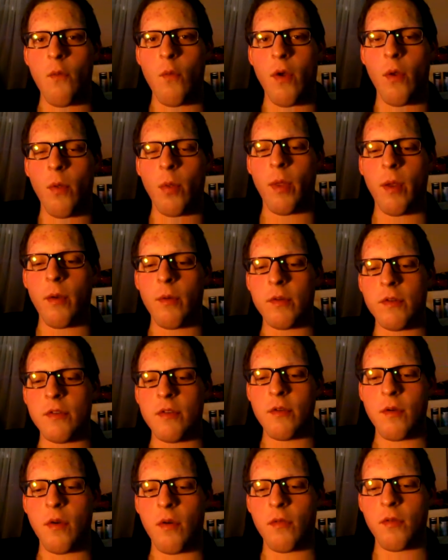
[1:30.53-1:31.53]
how well that
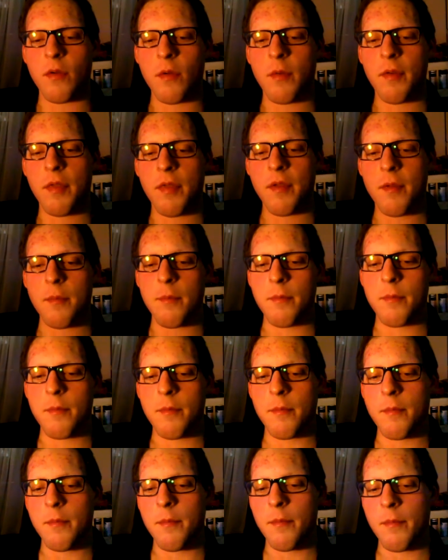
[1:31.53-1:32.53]
would go over with
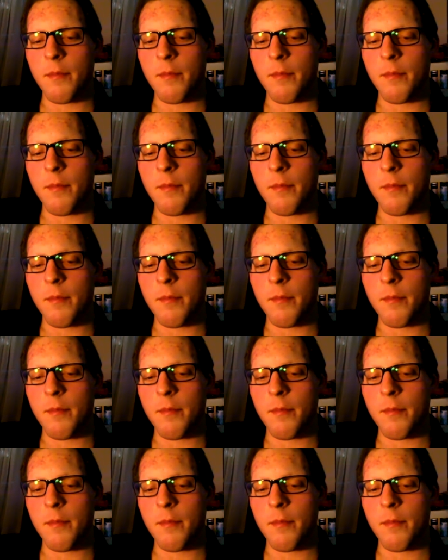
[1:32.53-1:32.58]
him.